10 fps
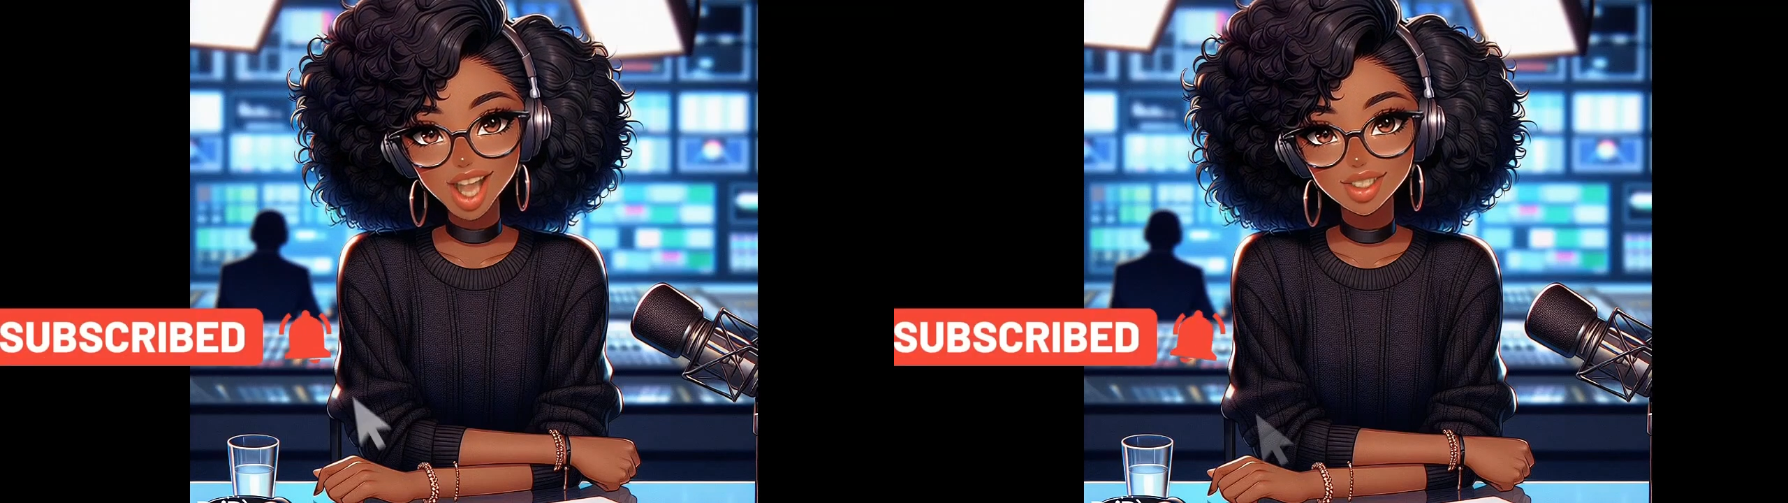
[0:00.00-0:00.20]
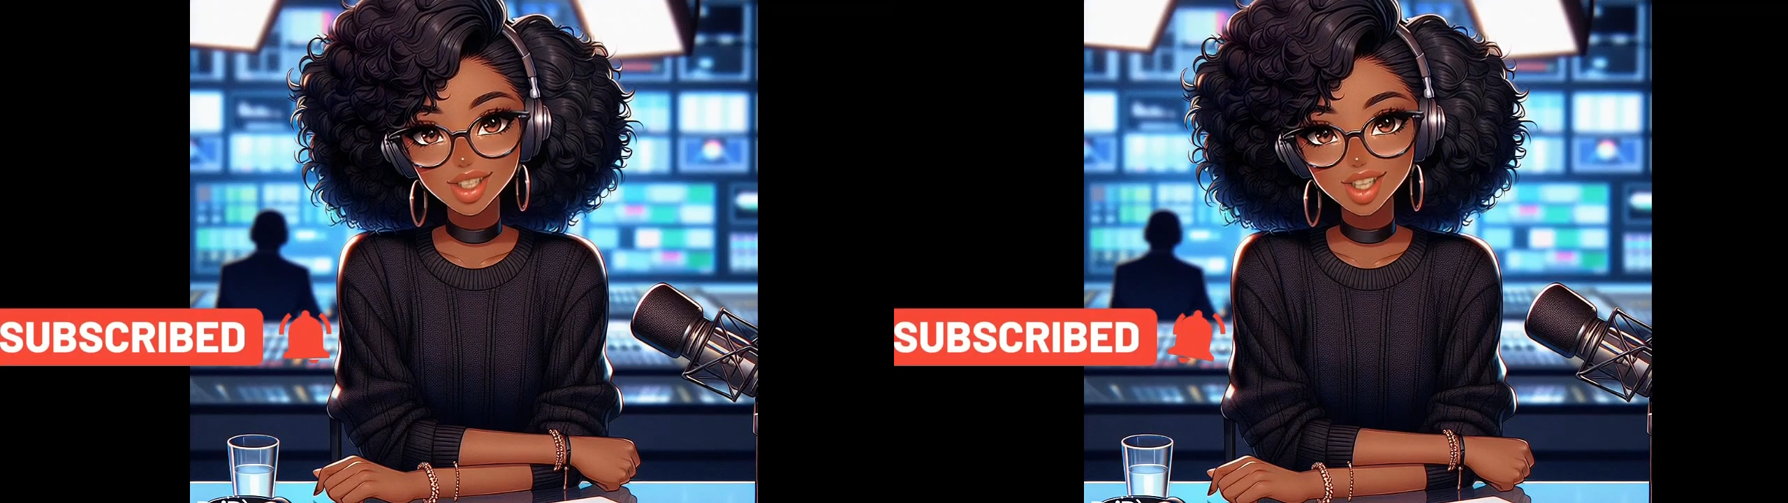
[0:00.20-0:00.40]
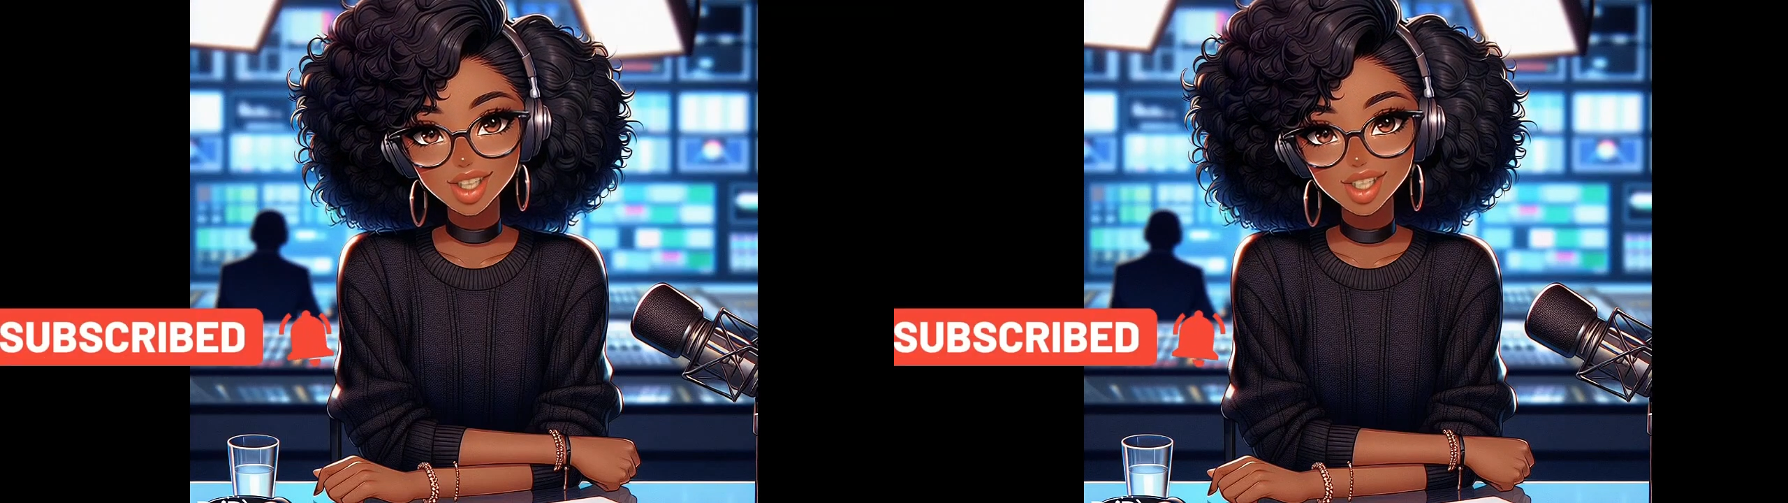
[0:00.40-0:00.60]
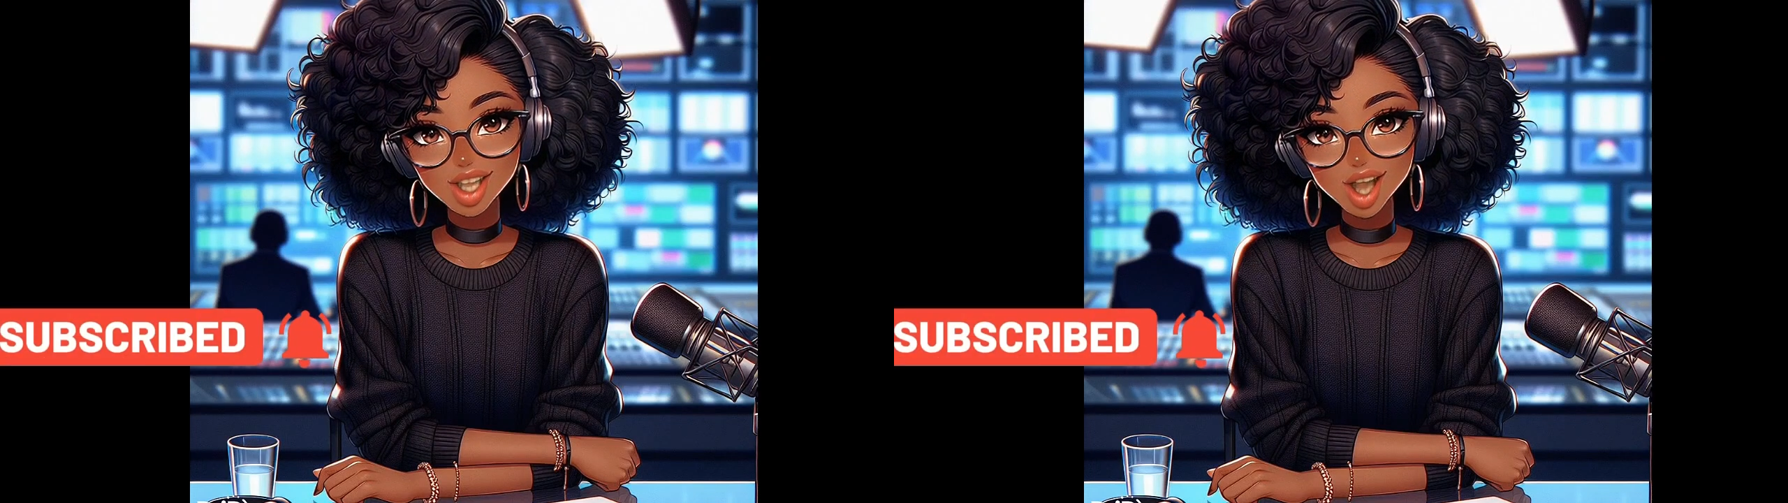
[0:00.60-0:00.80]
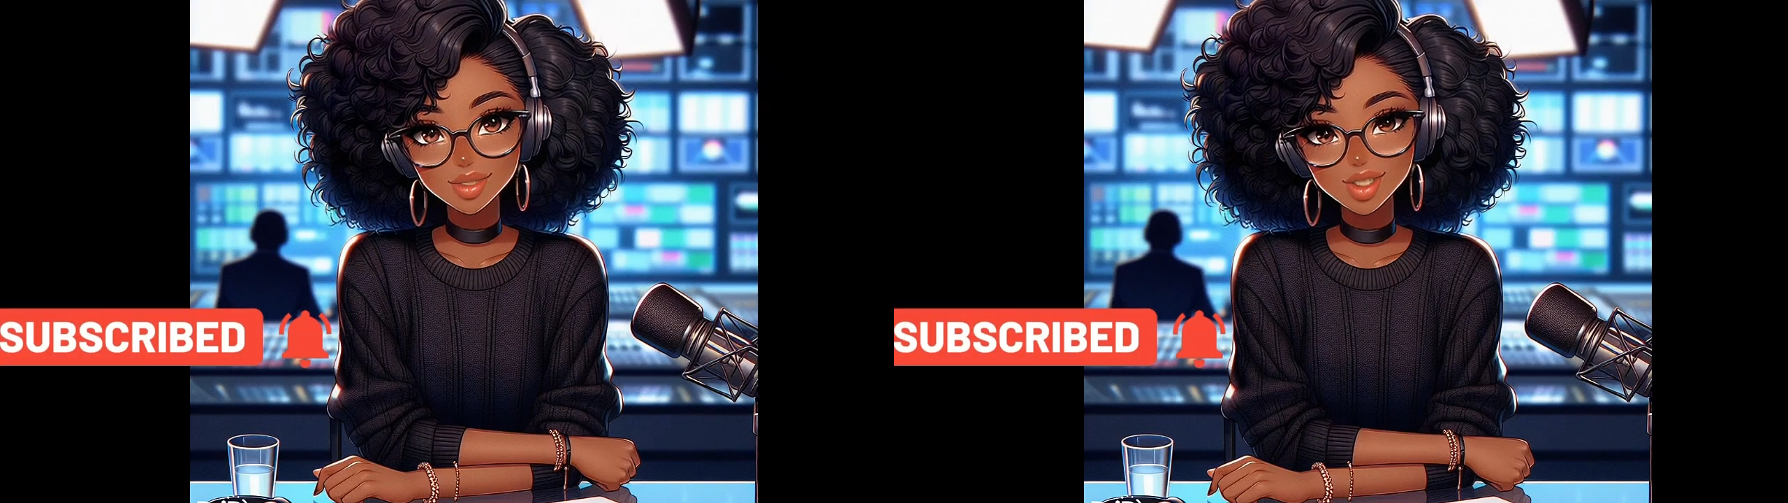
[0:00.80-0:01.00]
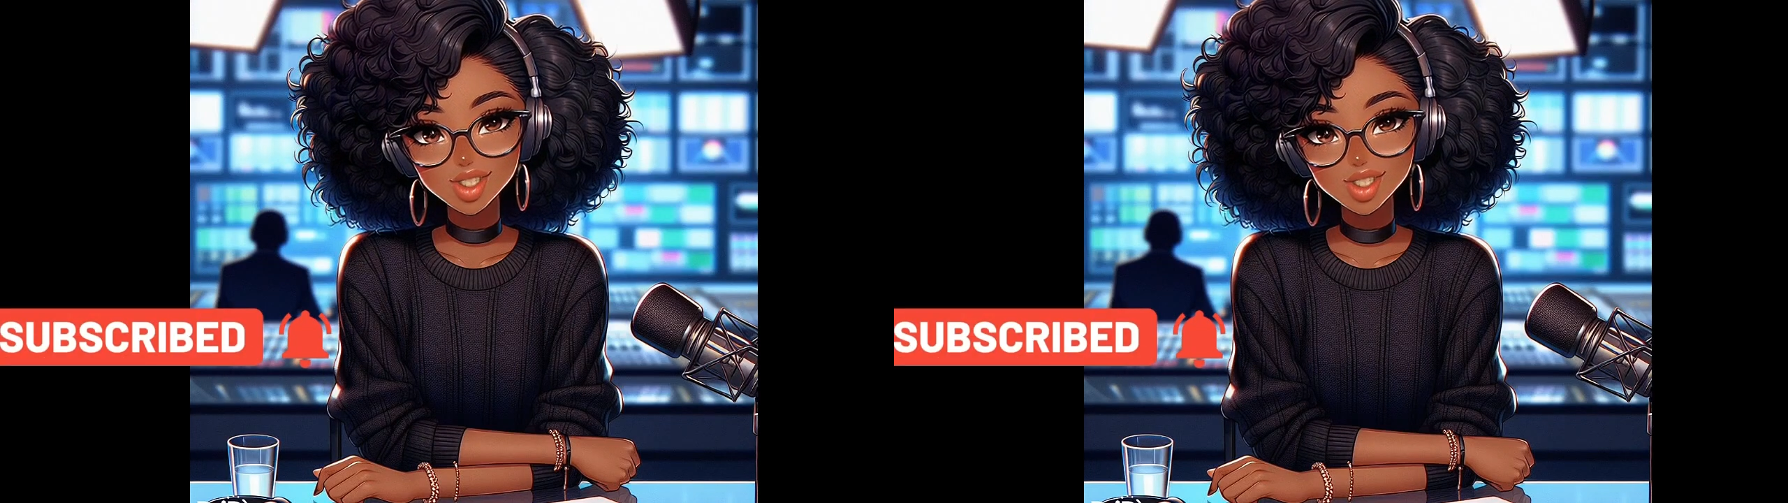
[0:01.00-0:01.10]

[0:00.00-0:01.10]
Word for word: and then click on the